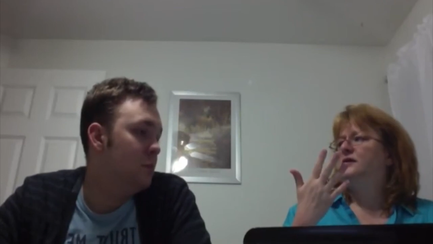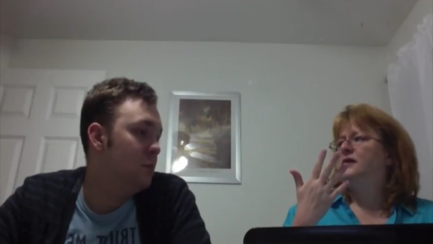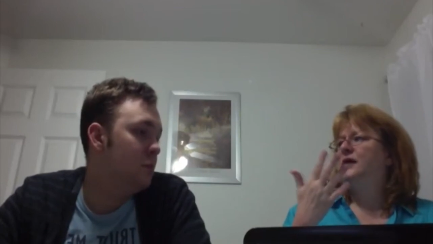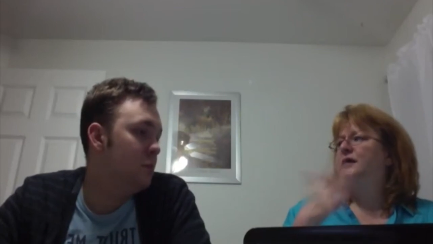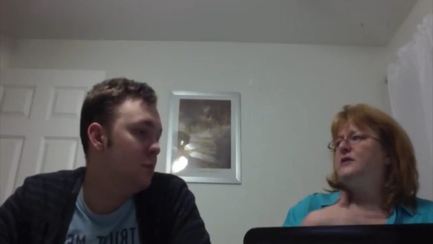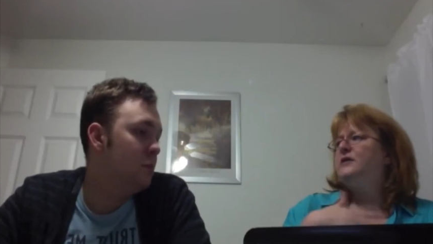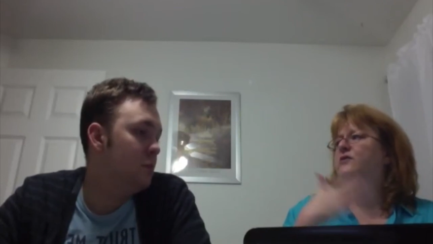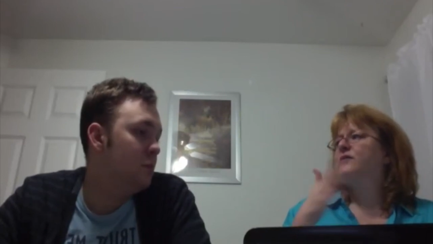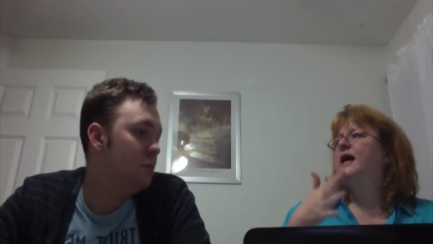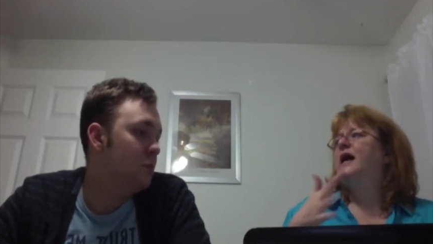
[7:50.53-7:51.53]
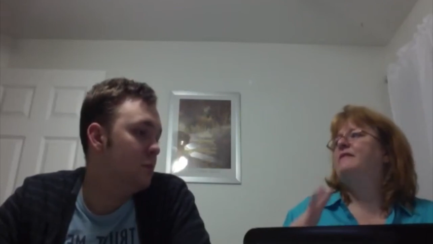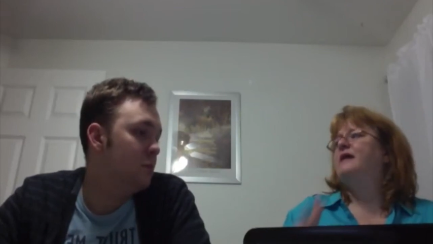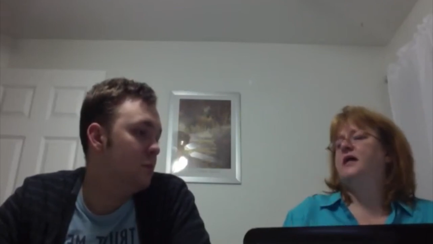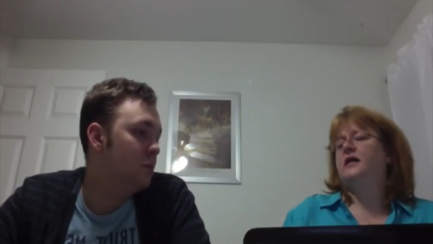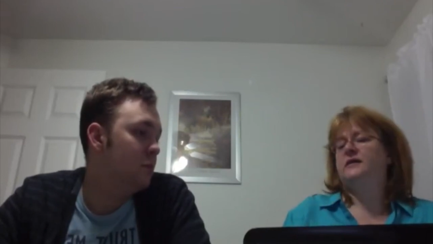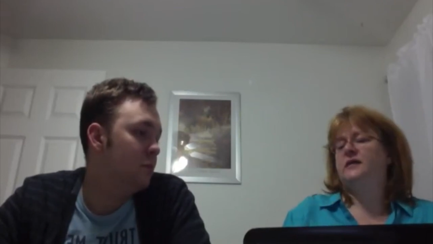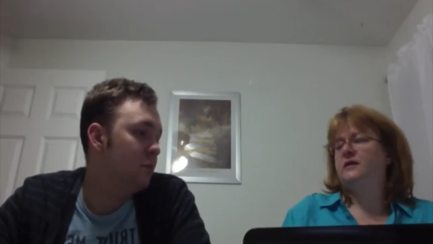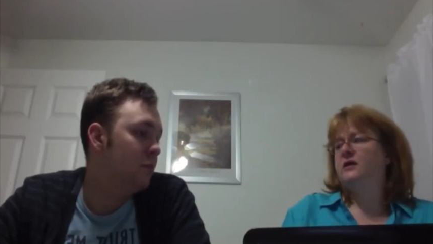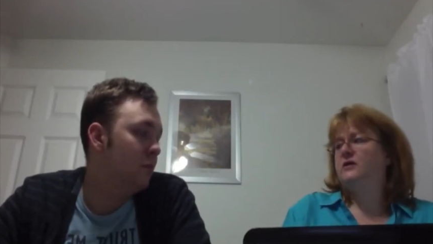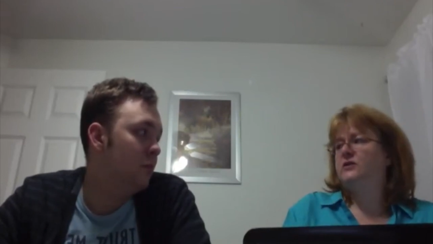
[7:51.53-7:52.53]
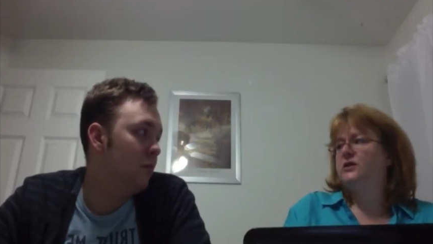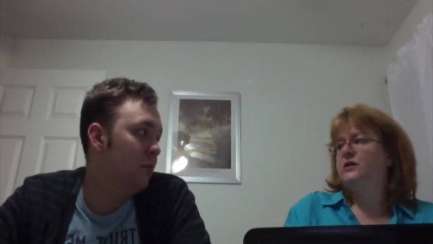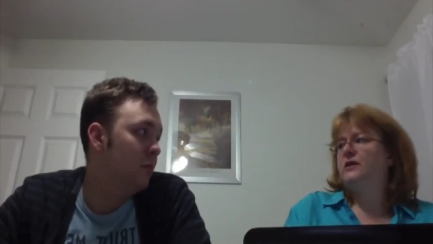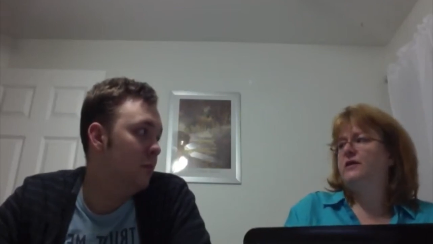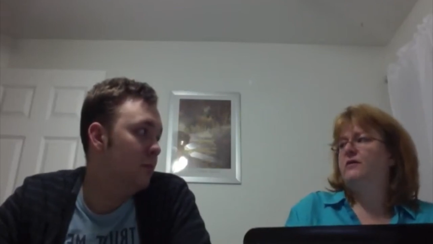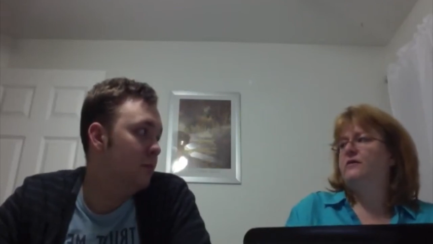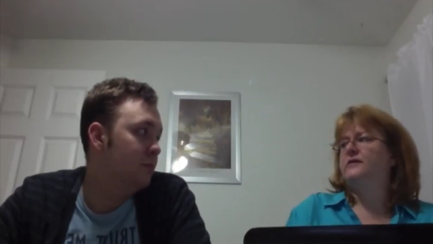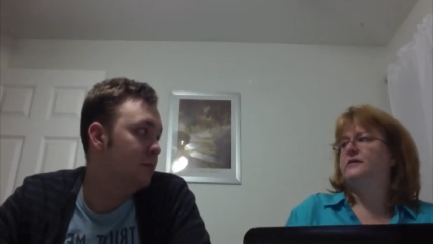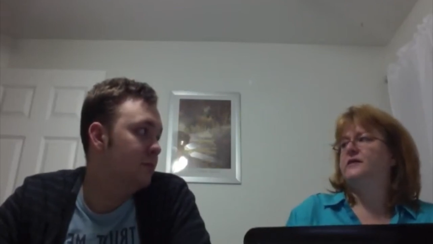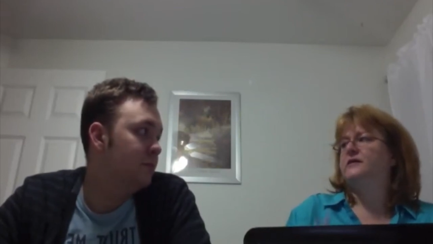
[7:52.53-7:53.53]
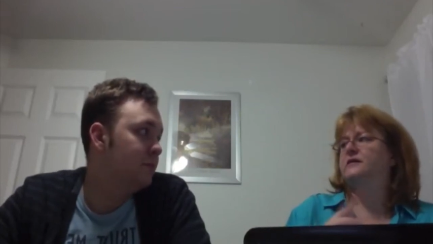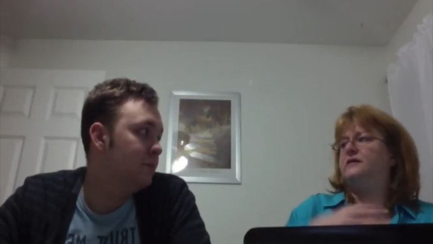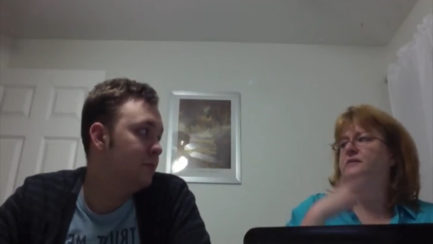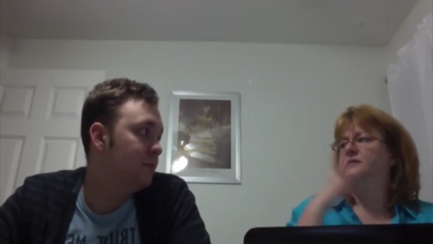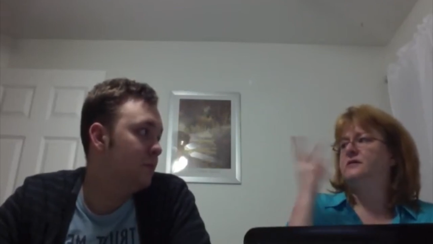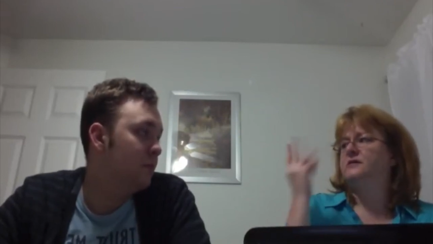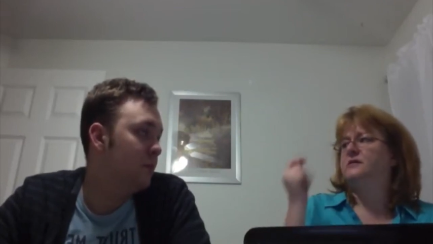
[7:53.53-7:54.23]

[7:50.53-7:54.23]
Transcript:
Speaker 1: I didn't know they had that kind of technology, and then all of a sudden it's...